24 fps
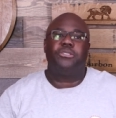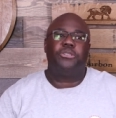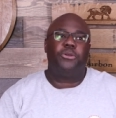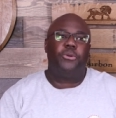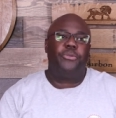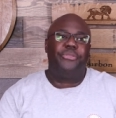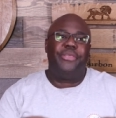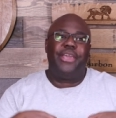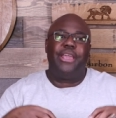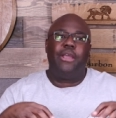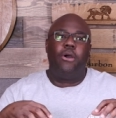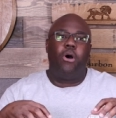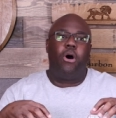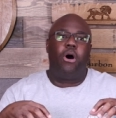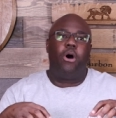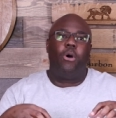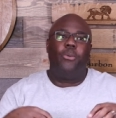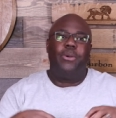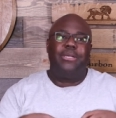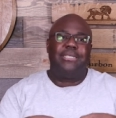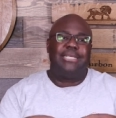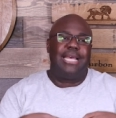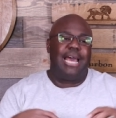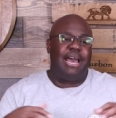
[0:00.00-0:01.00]
So they
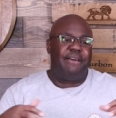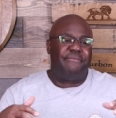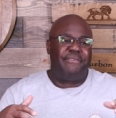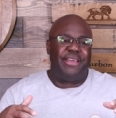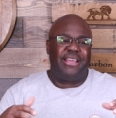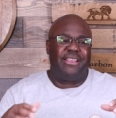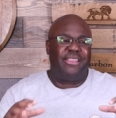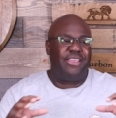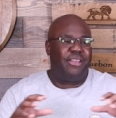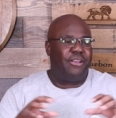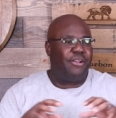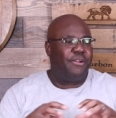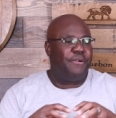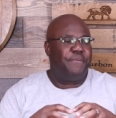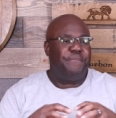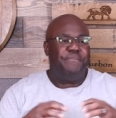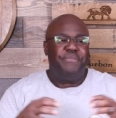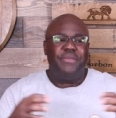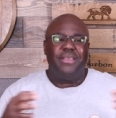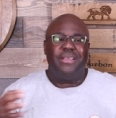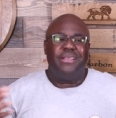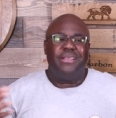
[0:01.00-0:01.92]
always have like their